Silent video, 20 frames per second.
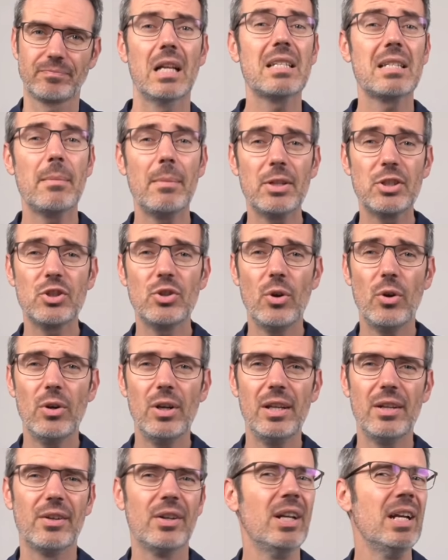As I mentioned
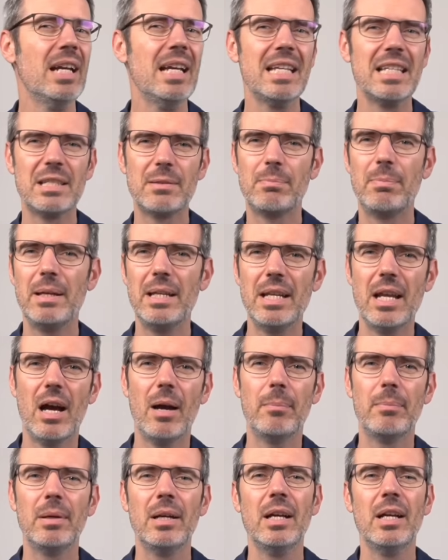earlier, spin
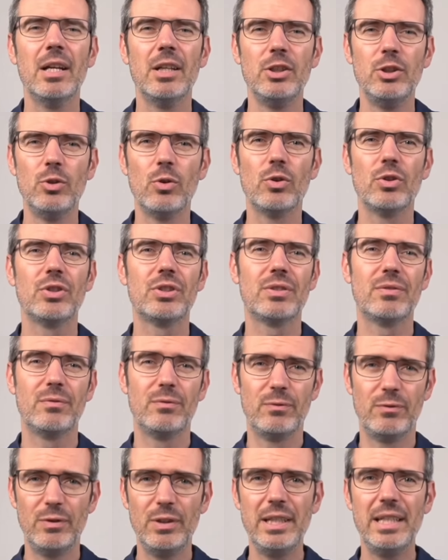up your
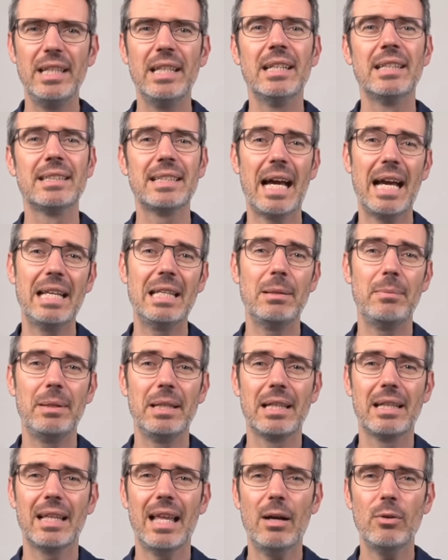free
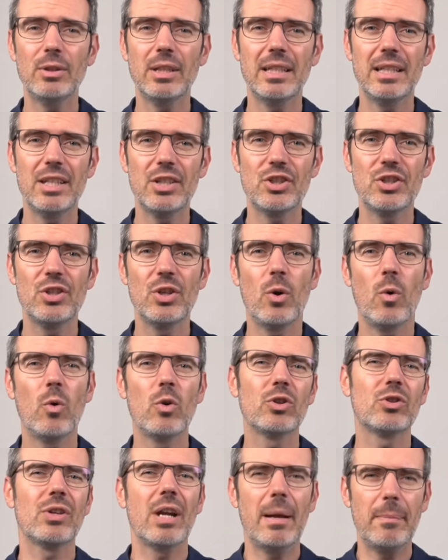TiDB Cloud Edition
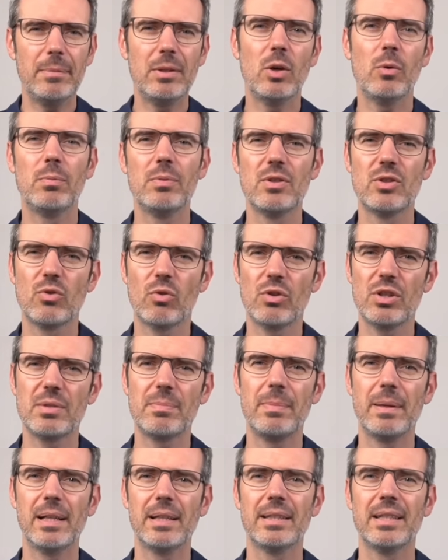or grab the open
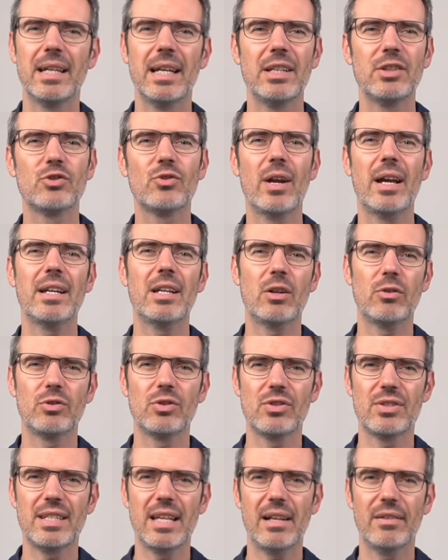source build and try it
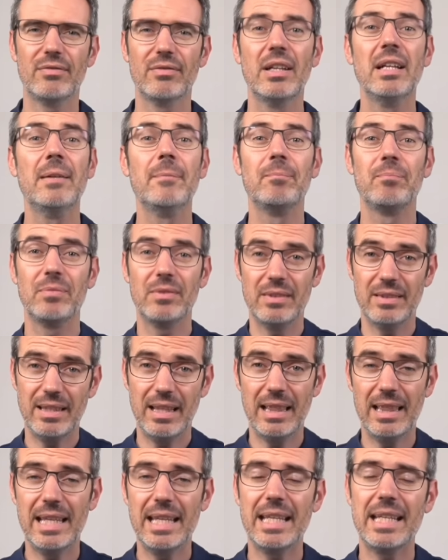out yourself.
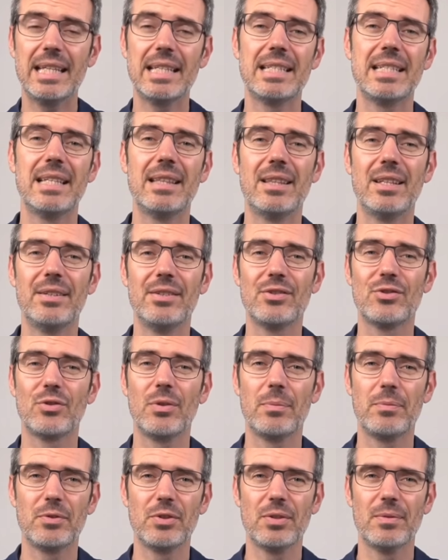The link is in the
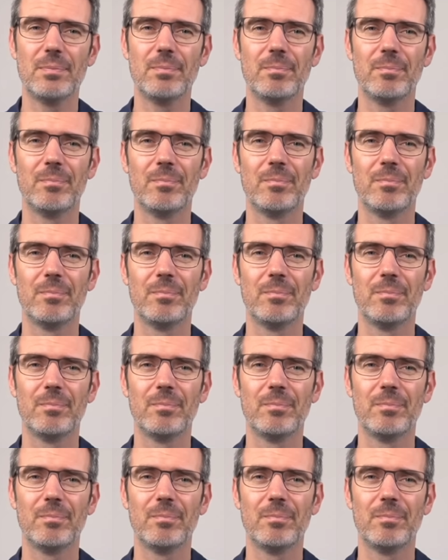description.